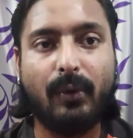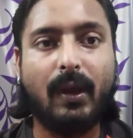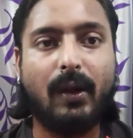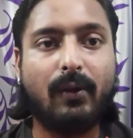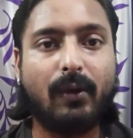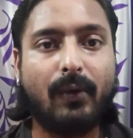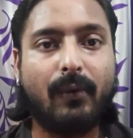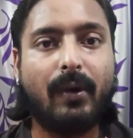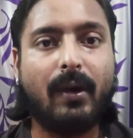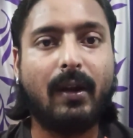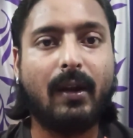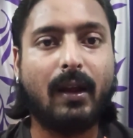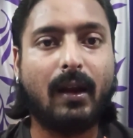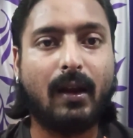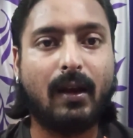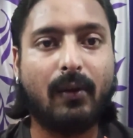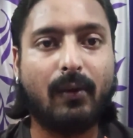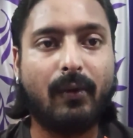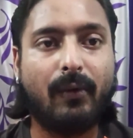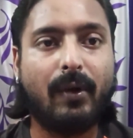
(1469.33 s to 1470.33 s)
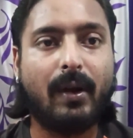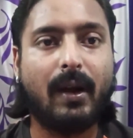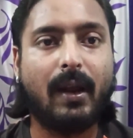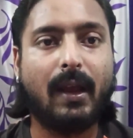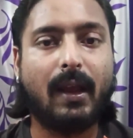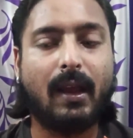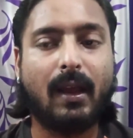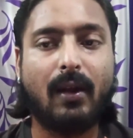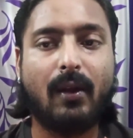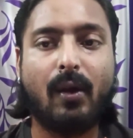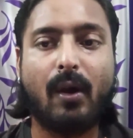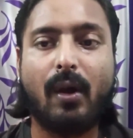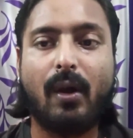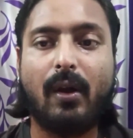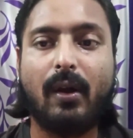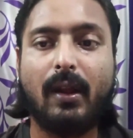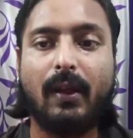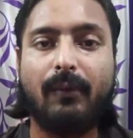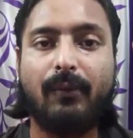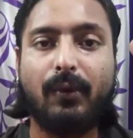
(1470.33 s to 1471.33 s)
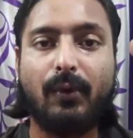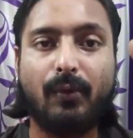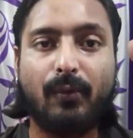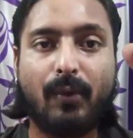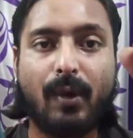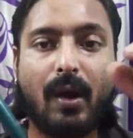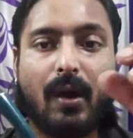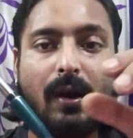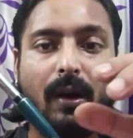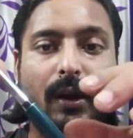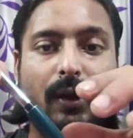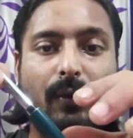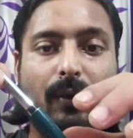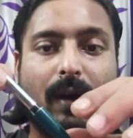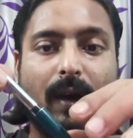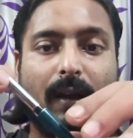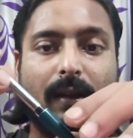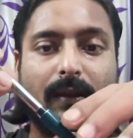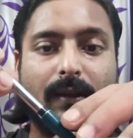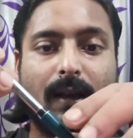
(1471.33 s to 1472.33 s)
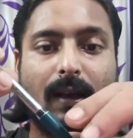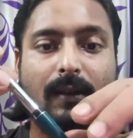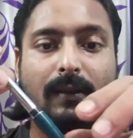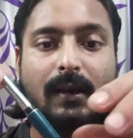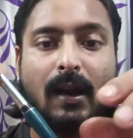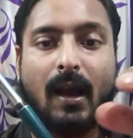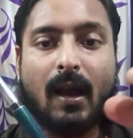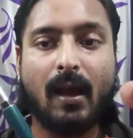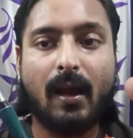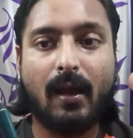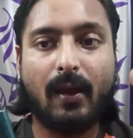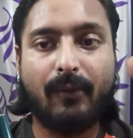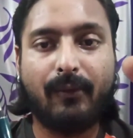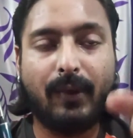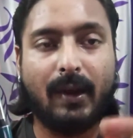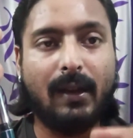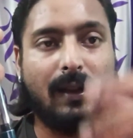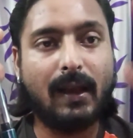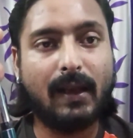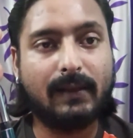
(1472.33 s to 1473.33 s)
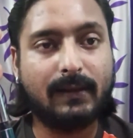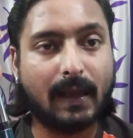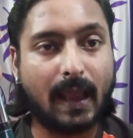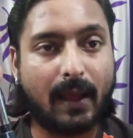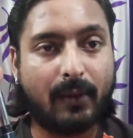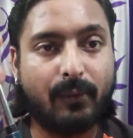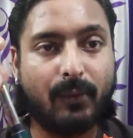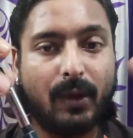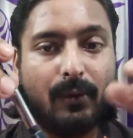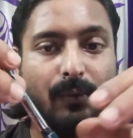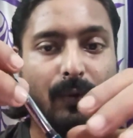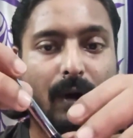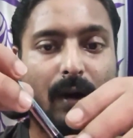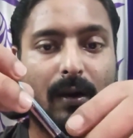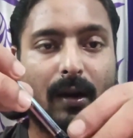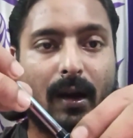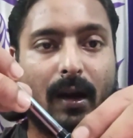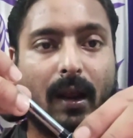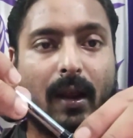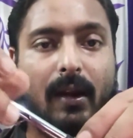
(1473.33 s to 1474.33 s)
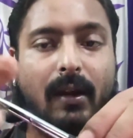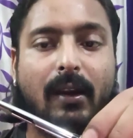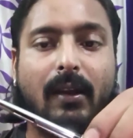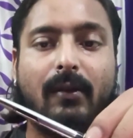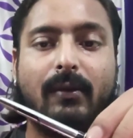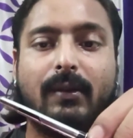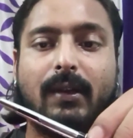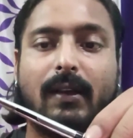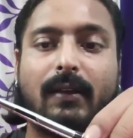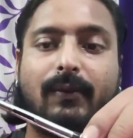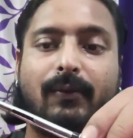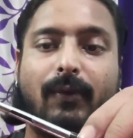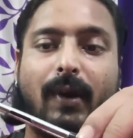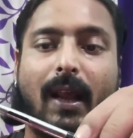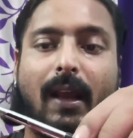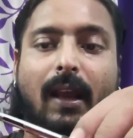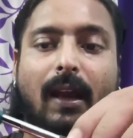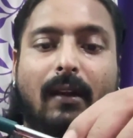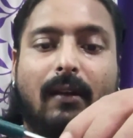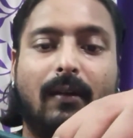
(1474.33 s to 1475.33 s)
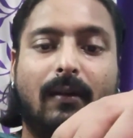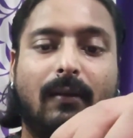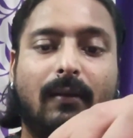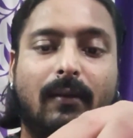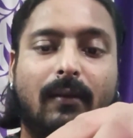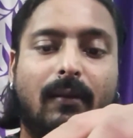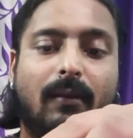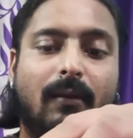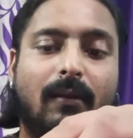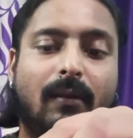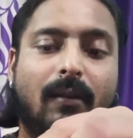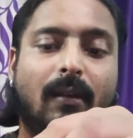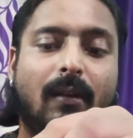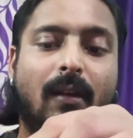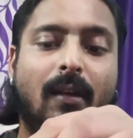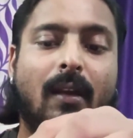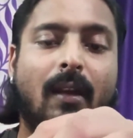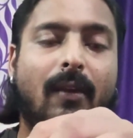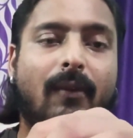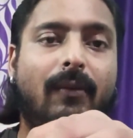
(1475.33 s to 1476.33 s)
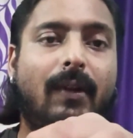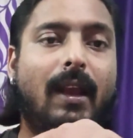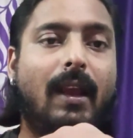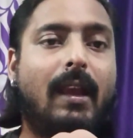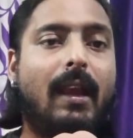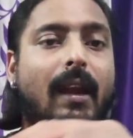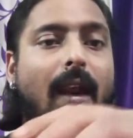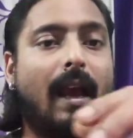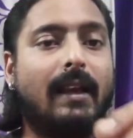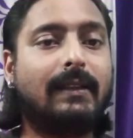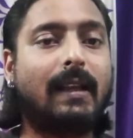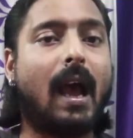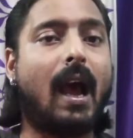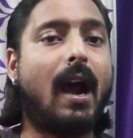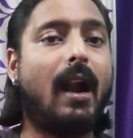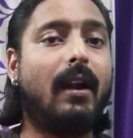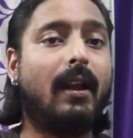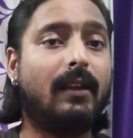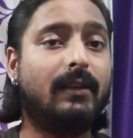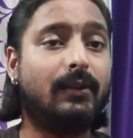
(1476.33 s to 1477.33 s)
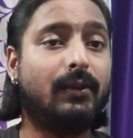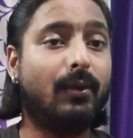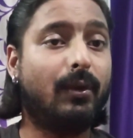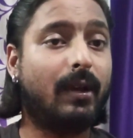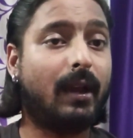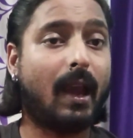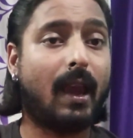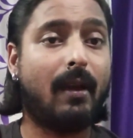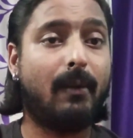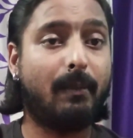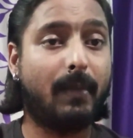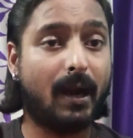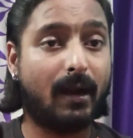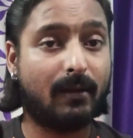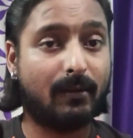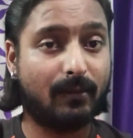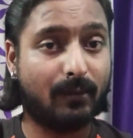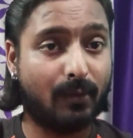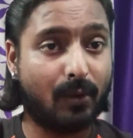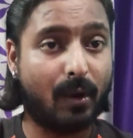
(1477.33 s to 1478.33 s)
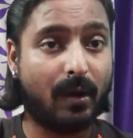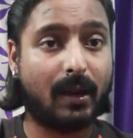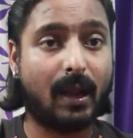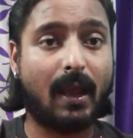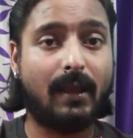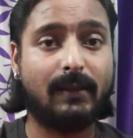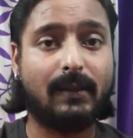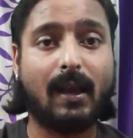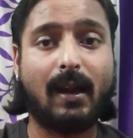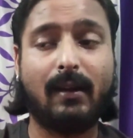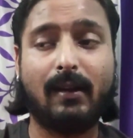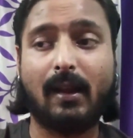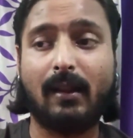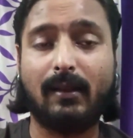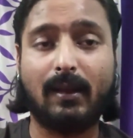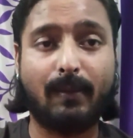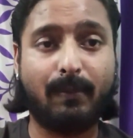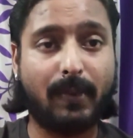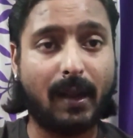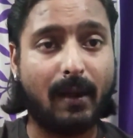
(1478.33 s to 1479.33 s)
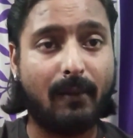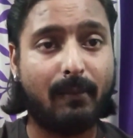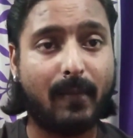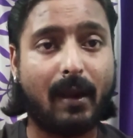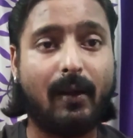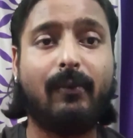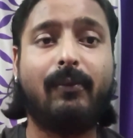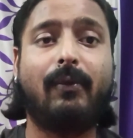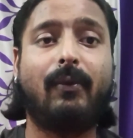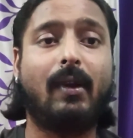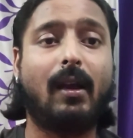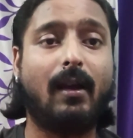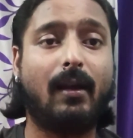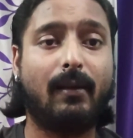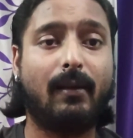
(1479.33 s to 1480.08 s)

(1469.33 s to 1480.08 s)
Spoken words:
do it over and over again. Or if you want, you can just fill the sack with water and you just flick it as hard as you can, but not as hard that the pen might